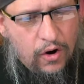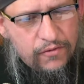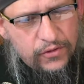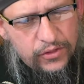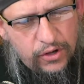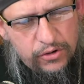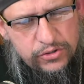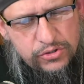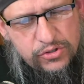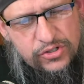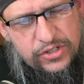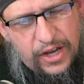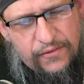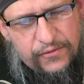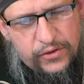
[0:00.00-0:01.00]
Or for those
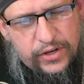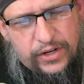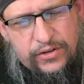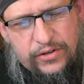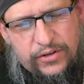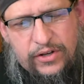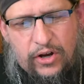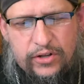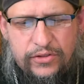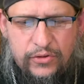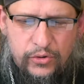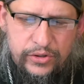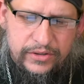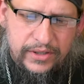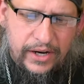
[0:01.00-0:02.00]
who suffered under the
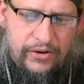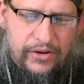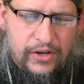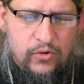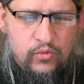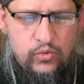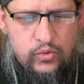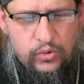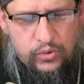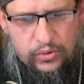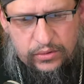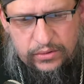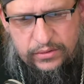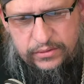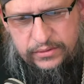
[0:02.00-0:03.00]
authoritarian
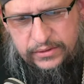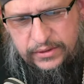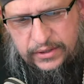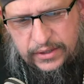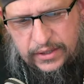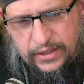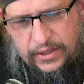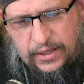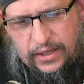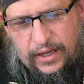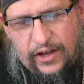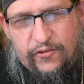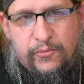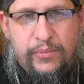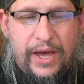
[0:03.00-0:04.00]
rule
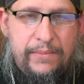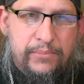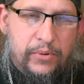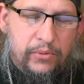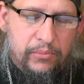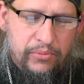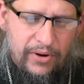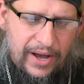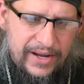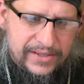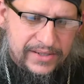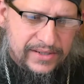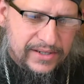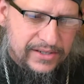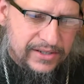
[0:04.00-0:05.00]
of papal
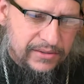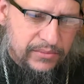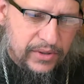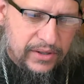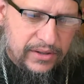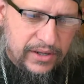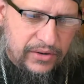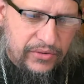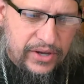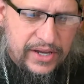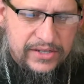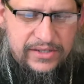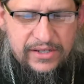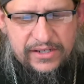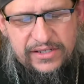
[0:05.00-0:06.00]
Protestantism, there
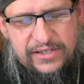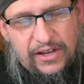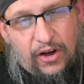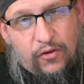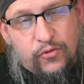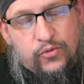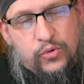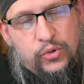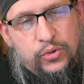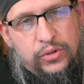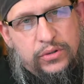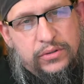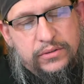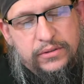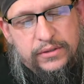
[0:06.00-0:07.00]
is the self
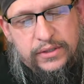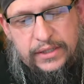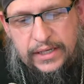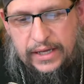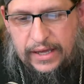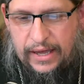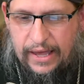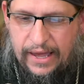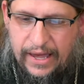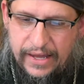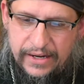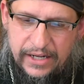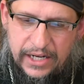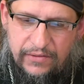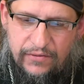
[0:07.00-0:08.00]
rule
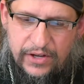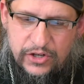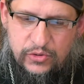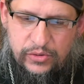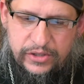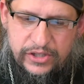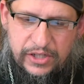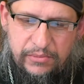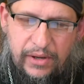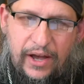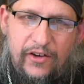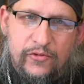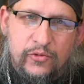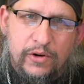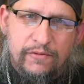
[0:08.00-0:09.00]
and individualism
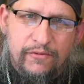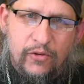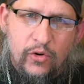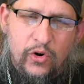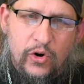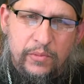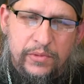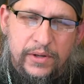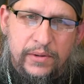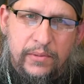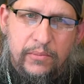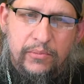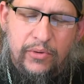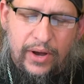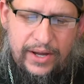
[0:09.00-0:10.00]
of Reformed
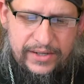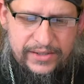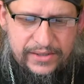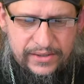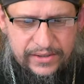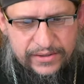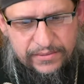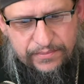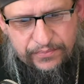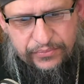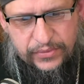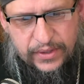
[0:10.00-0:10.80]
Protestantism.